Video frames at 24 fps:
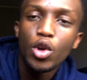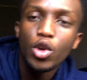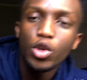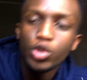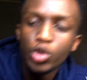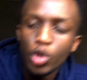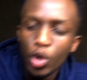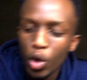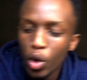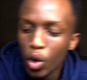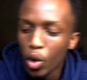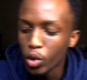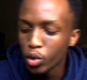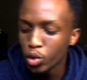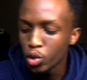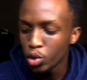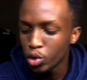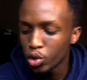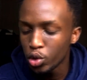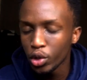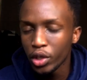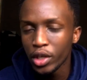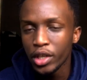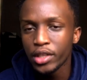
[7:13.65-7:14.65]
So
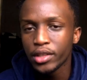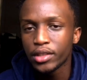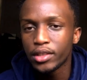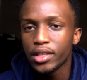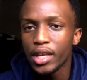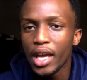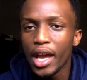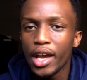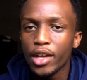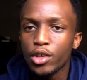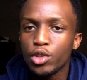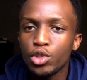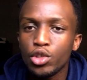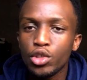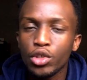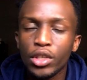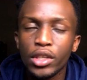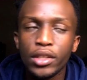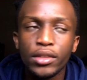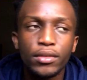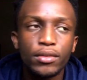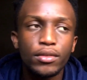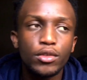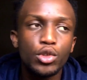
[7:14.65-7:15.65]
you shouldn't
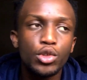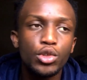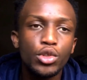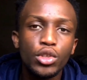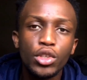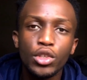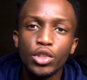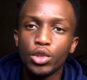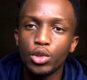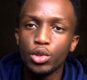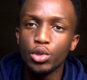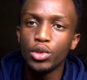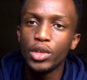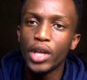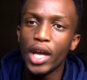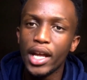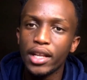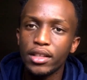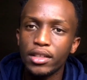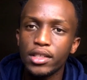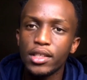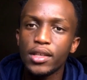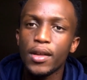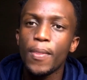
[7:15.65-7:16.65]
do
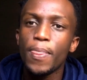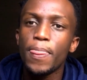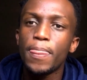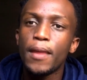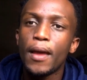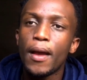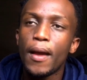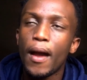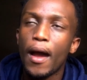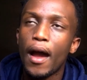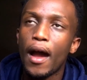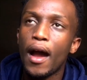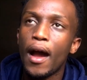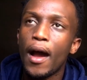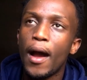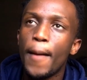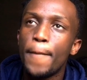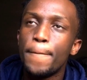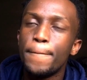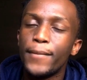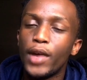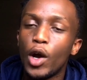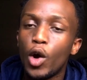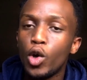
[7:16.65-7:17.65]
that.
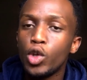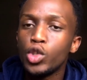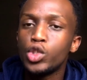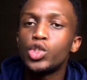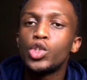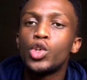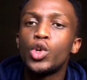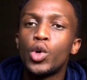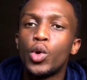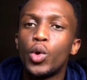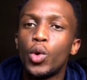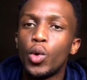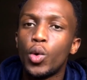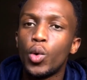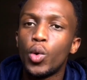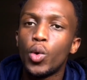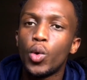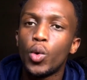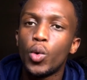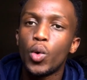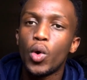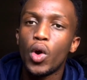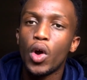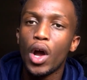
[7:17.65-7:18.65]
Also,
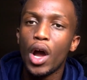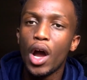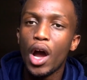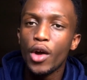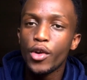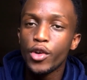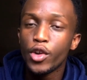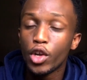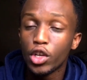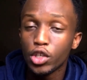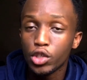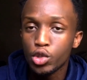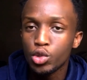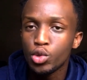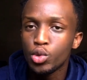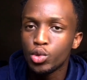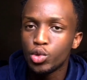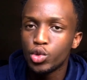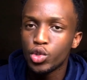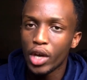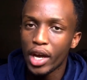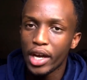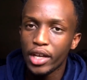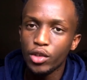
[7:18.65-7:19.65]
how not
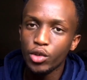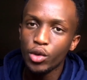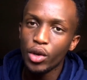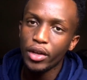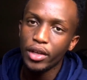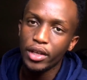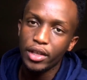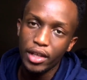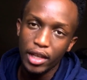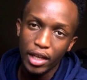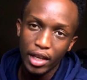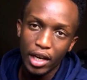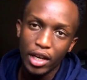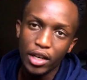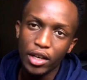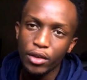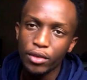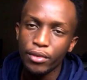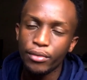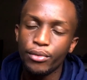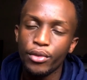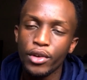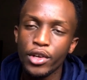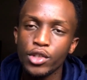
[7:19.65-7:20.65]
to try to get out
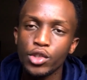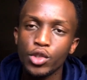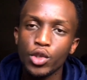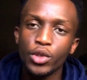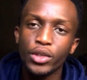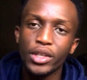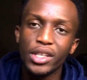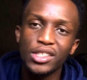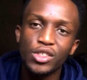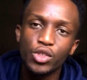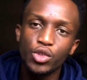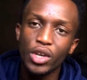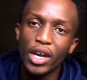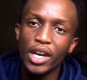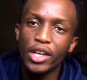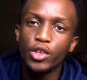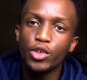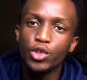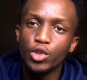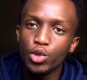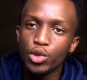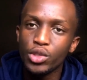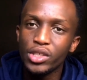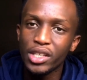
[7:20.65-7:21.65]
of the friend zone is try
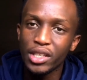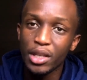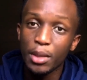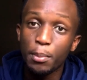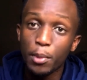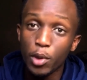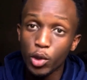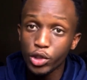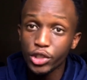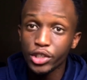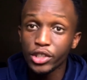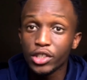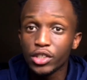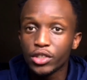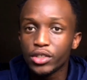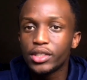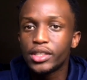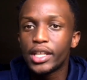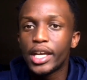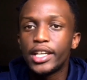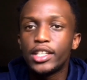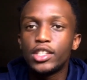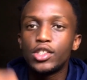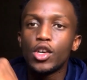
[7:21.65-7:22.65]
to use an emotional
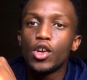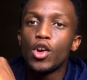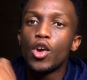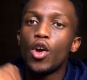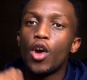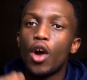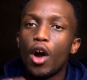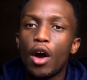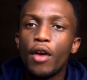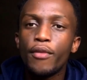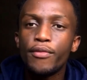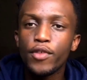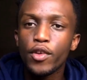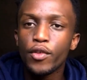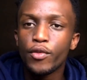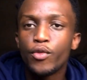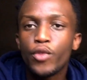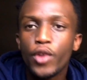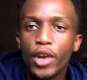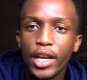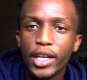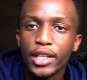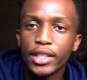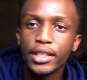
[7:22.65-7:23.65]
state of your
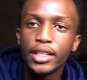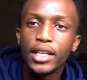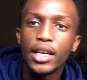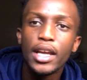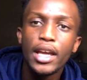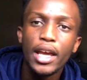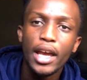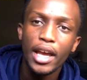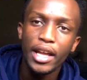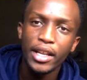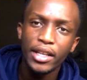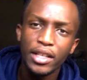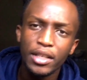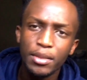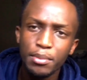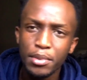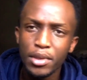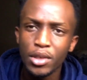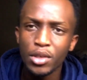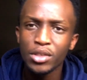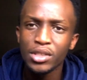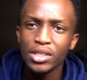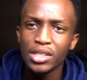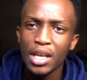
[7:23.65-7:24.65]
friend and then
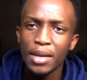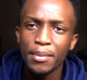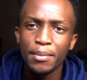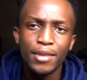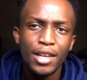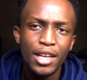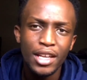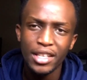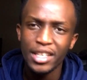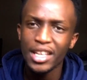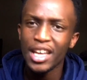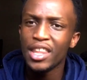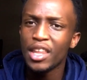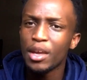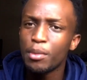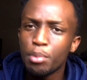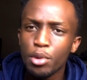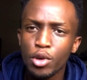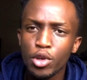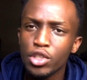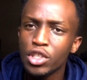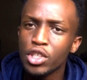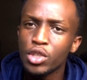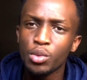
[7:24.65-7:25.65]
be on some, yeah, that
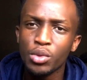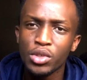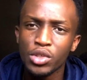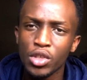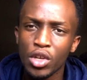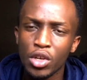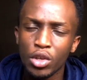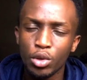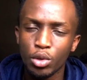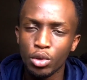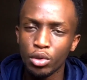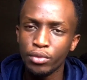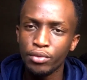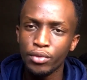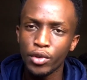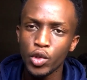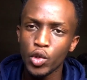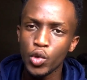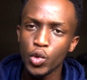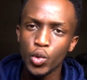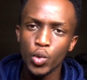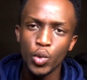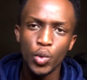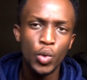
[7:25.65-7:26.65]
person was not good for
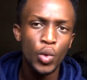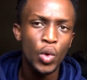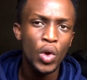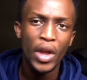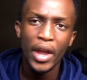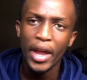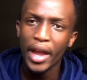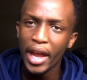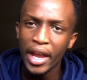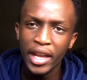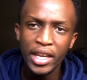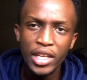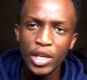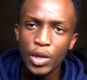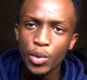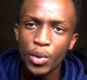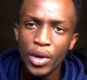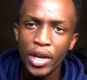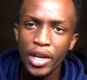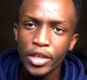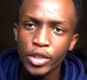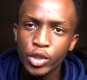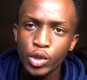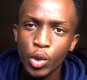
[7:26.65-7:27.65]
you
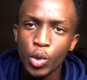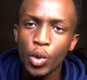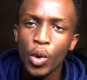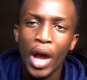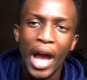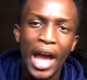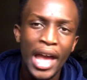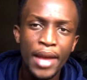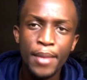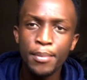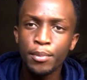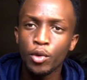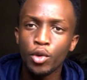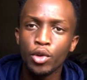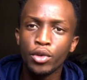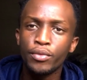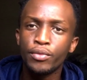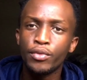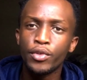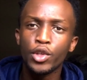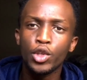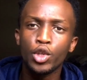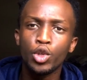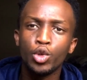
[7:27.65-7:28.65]
anyway, so I am good
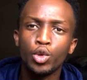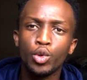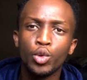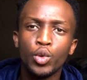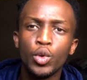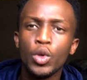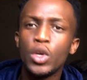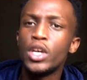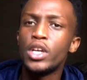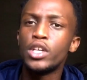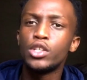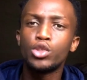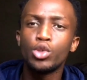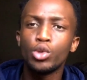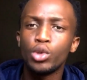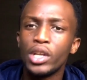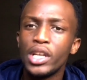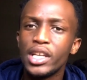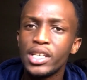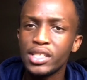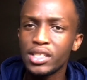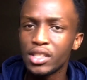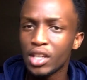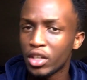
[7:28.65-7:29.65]
for you, so
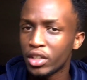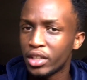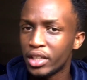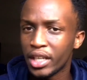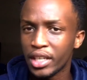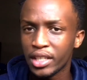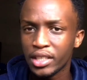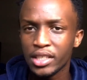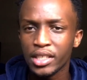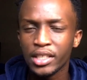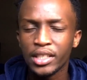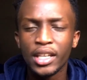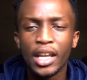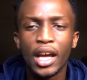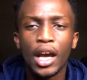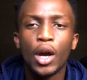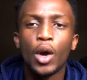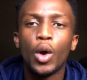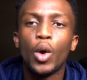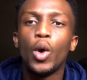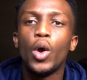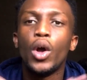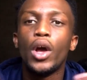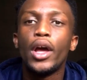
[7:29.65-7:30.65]
let's start dating
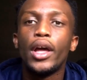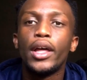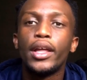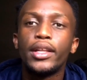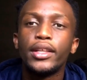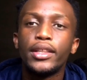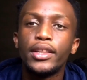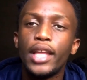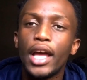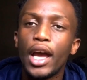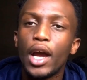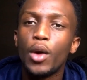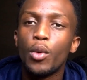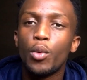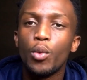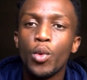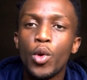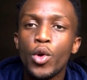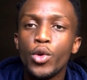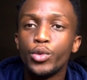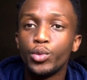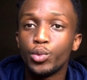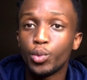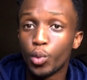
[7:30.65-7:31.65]
now. That
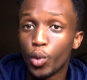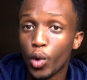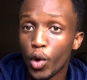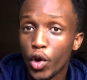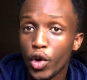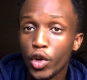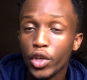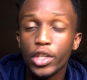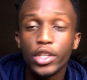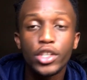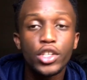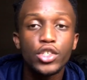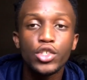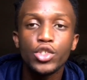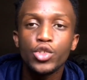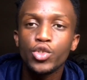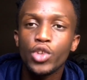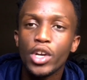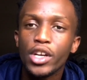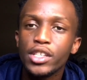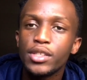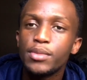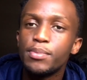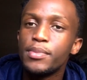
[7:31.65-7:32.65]
won't work.
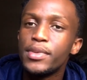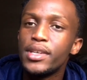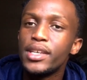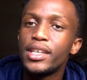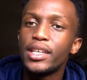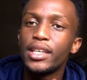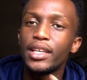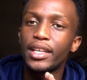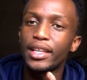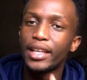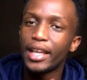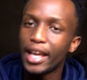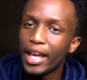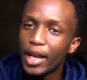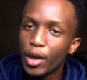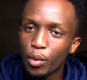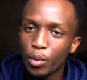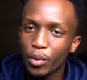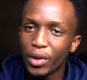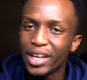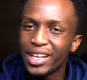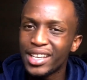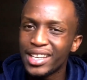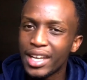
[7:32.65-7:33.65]
Trust me,
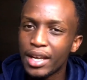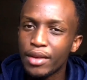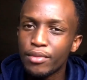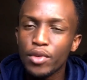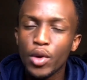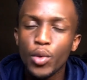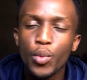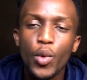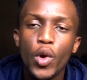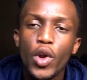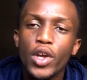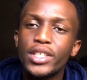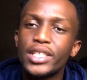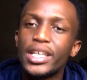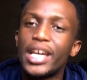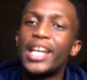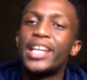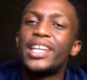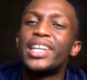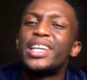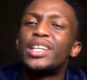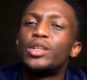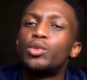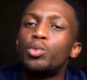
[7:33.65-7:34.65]
it never works,
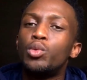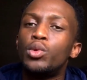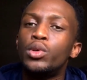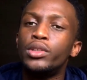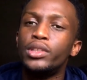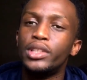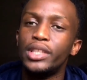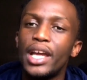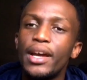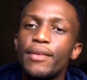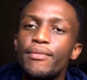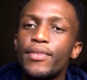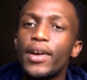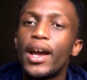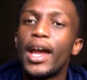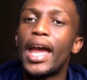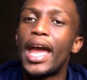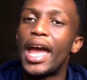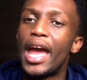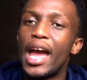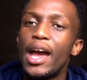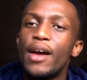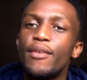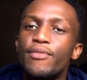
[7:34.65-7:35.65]
and it will
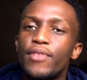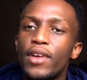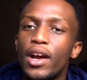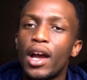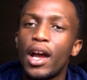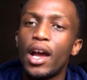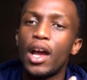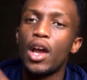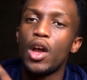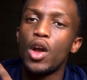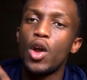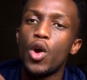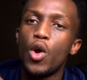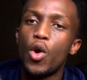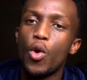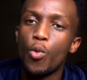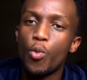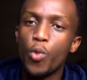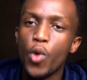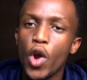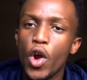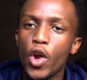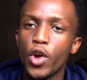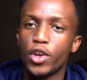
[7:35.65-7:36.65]
never ever
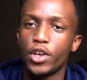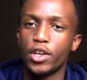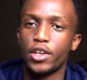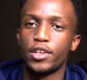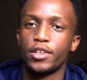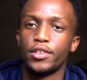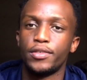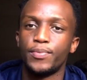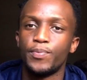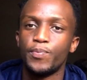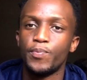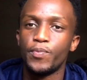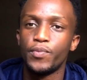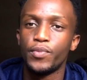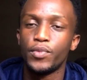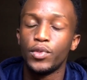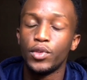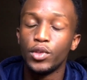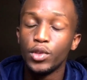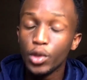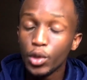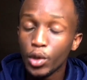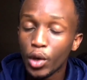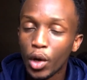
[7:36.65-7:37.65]
work,
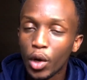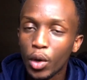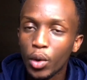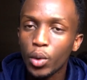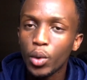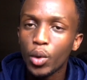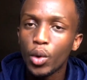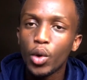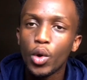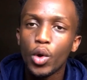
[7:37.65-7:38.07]
you know.